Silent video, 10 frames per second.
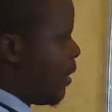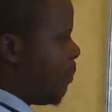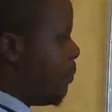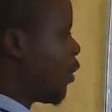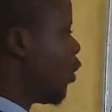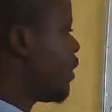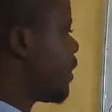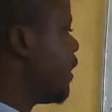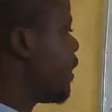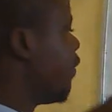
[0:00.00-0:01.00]

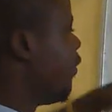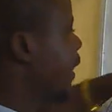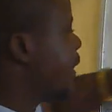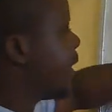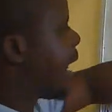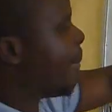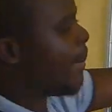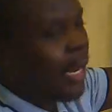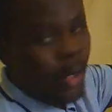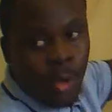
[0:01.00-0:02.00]
because it's reflected up
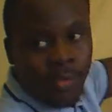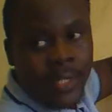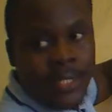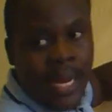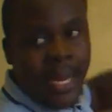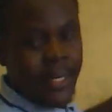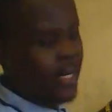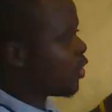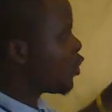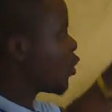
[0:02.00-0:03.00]
along this line.
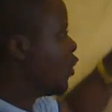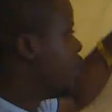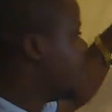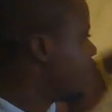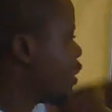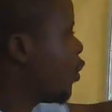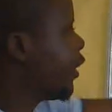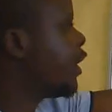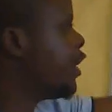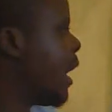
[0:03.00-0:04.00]
So this is the
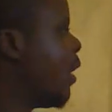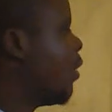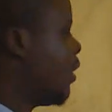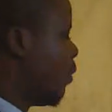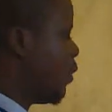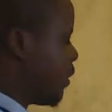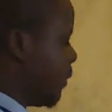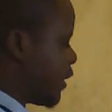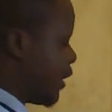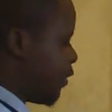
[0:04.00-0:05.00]
original, which
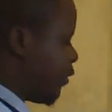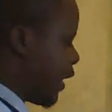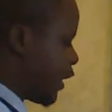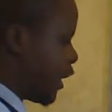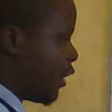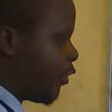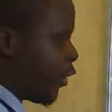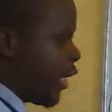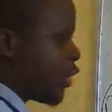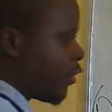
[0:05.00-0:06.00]
means the reflection
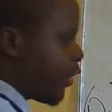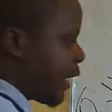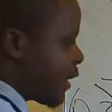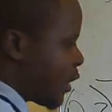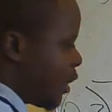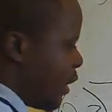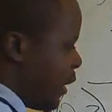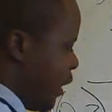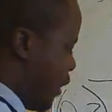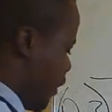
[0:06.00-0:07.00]
for h of x
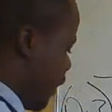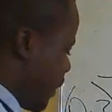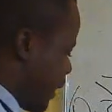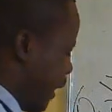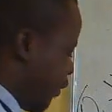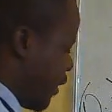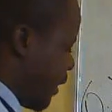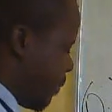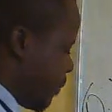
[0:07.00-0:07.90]
is this graph here.